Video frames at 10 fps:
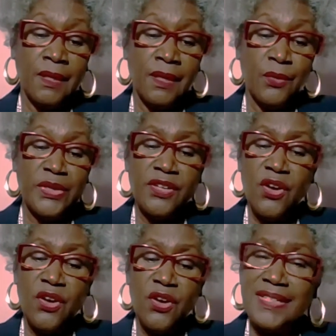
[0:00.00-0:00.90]
when
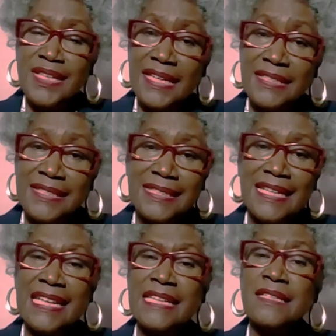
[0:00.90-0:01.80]
COVID-19
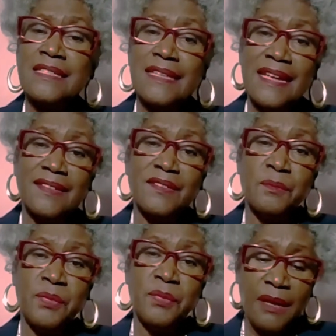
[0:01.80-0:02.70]
inundates
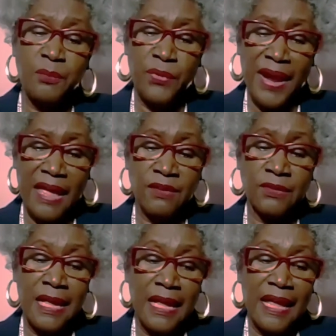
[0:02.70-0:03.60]
Black, Brown,
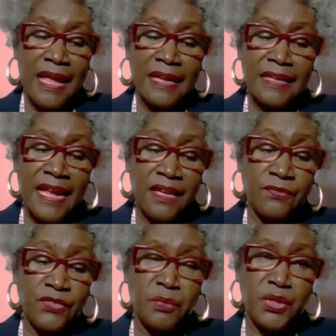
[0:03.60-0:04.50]
and
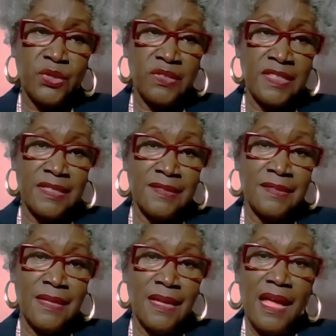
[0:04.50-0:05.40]
Native
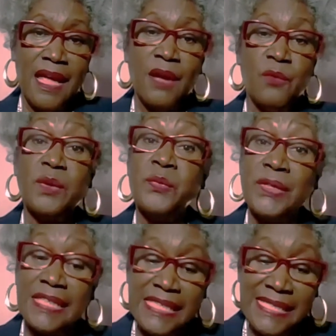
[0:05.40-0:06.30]
communities, and when
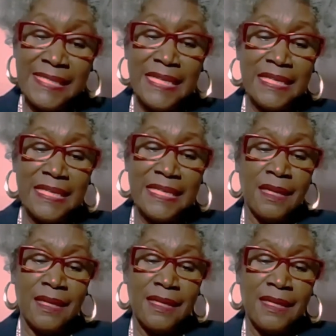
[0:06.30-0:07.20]
policing
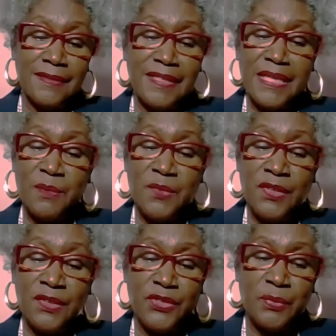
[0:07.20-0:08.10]

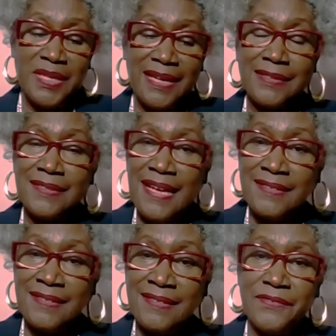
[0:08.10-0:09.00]
seems to be
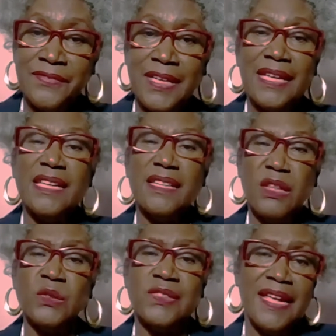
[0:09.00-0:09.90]
excessive in
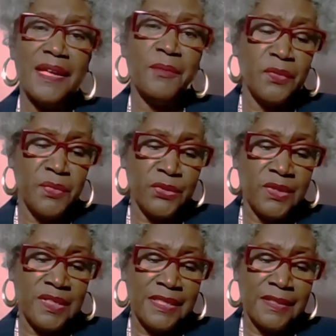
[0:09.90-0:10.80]
those same
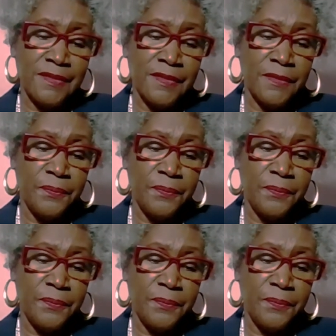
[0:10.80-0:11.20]
communities.